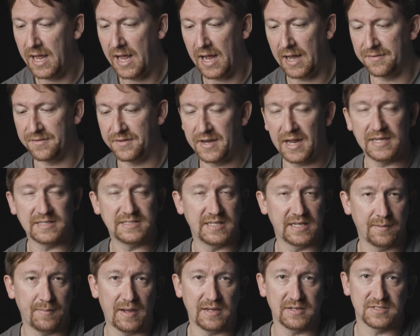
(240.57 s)
The nice
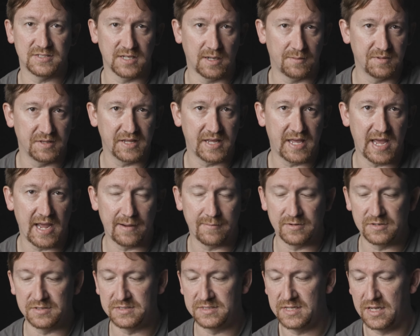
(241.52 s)
thing about some of the
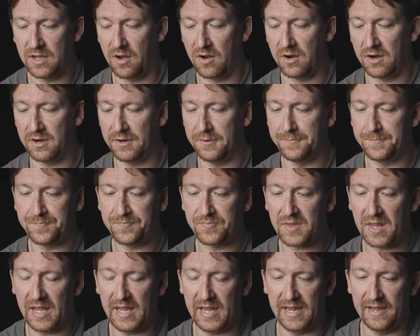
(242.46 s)
cameras are
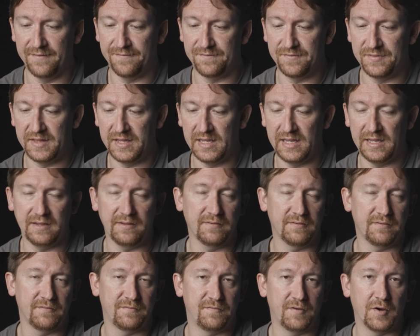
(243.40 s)
if
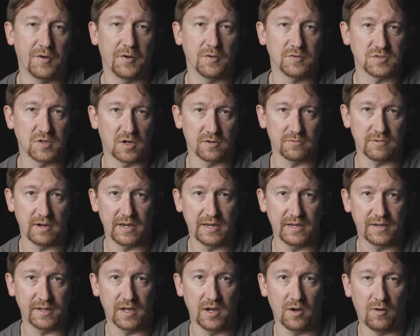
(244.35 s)
the photos aren't
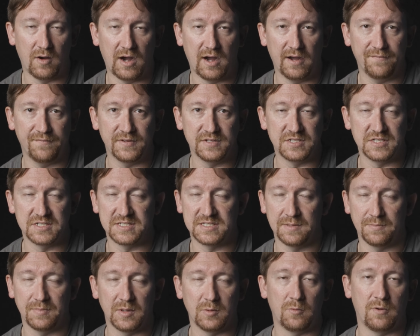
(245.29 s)
ready to go off, it just
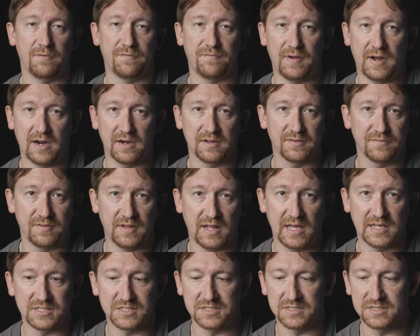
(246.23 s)
simply won't fire the
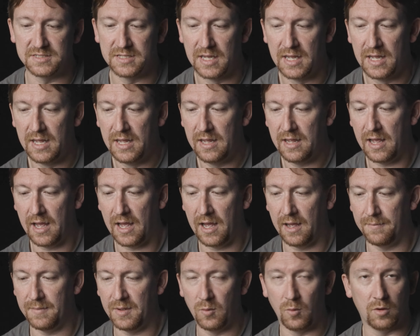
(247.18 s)
flashes.
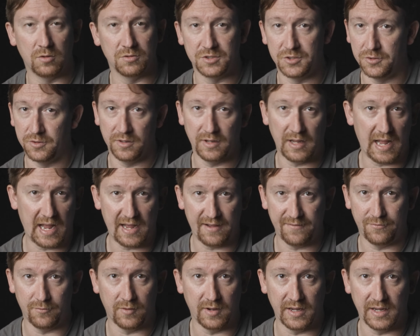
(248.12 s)
It won't do it
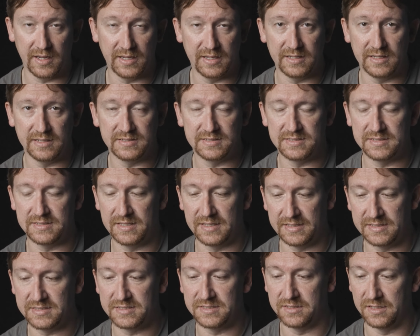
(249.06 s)
halfway.
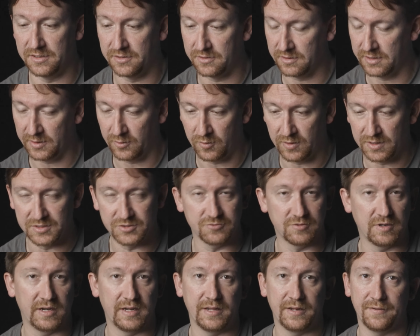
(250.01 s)
It's literally when
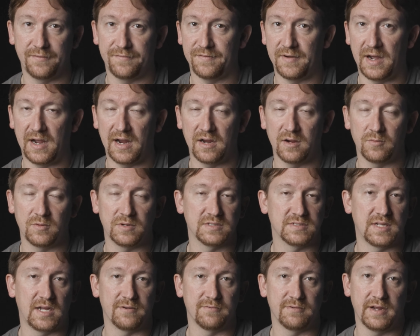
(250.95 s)
it's ready, it'll fire. When
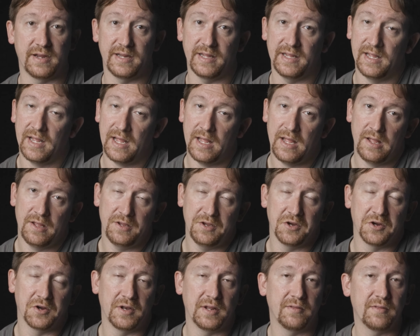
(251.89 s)
it's not ready,
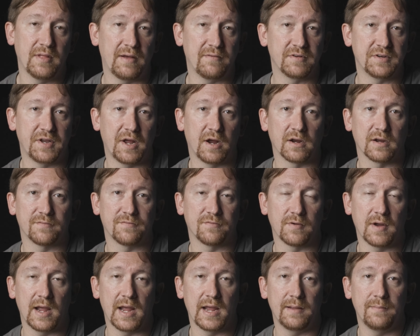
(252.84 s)
you're going to either have a dark
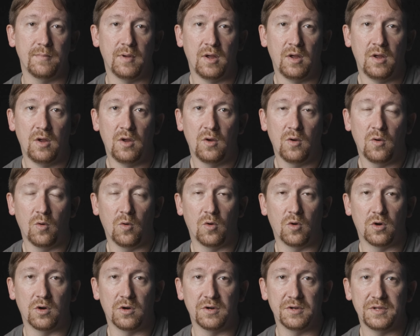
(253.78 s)
frame
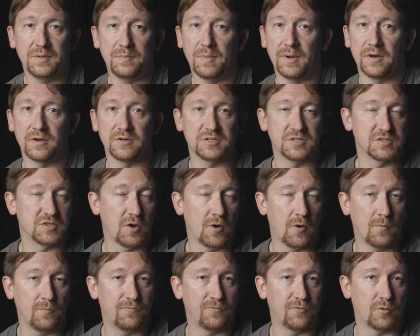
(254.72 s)
or you better just
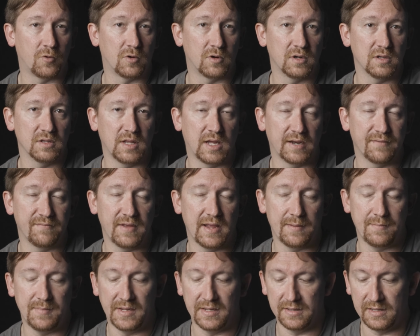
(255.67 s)
hope for a lot of
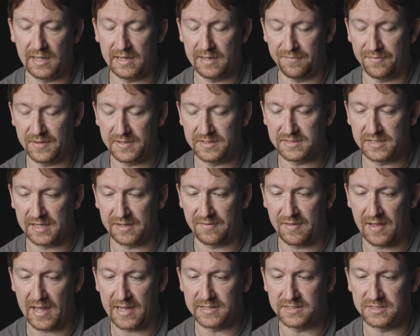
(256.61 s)
ambient light and things
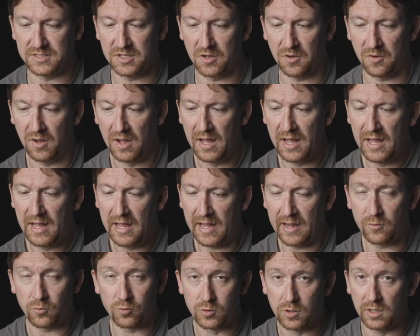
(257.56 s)
like that. So
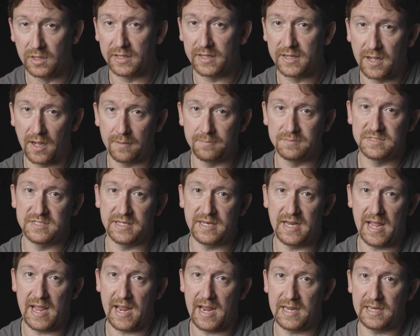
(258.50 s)
it really comes
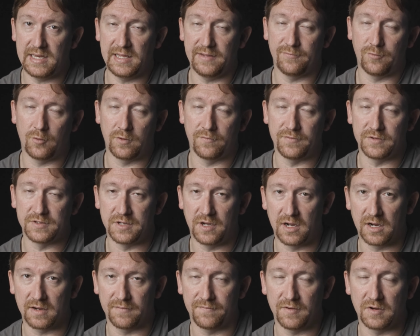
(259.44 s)
in handy for
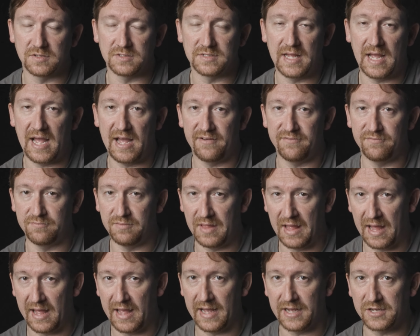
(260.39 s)
photographers to have
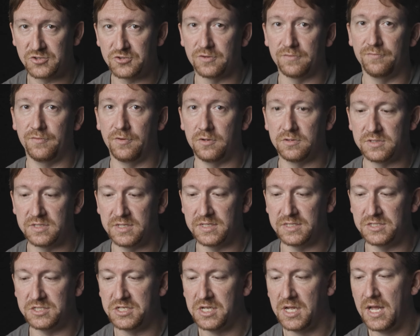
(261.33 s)
that extra
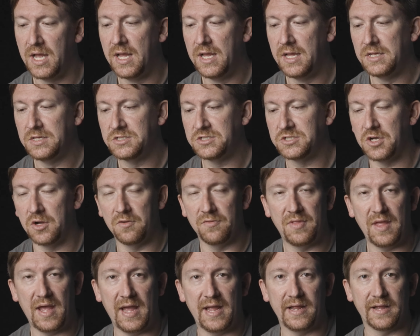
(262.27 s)
voltage so
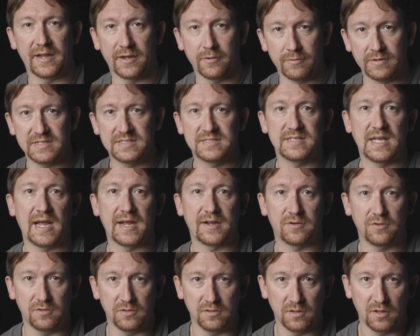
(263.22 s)
that it can
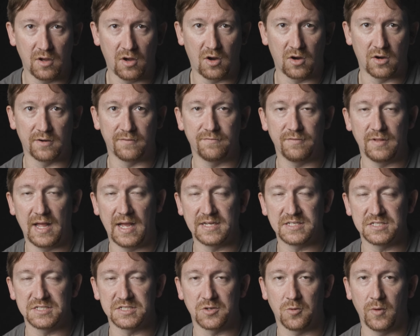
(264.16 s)
recycle our
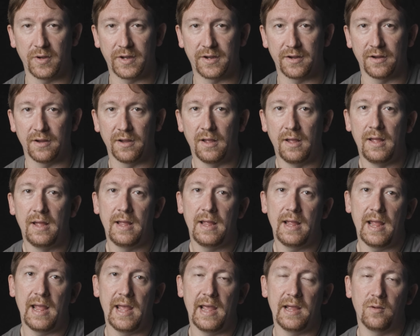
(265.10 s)
flashes quicker
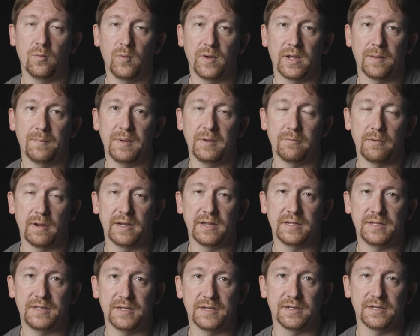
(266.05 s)
and we can be
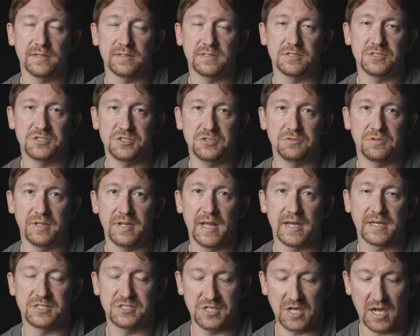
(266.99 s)
ready to shoot the
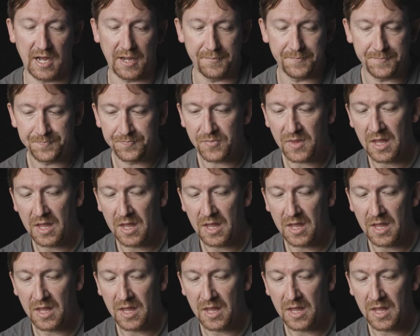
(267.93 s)
next shot.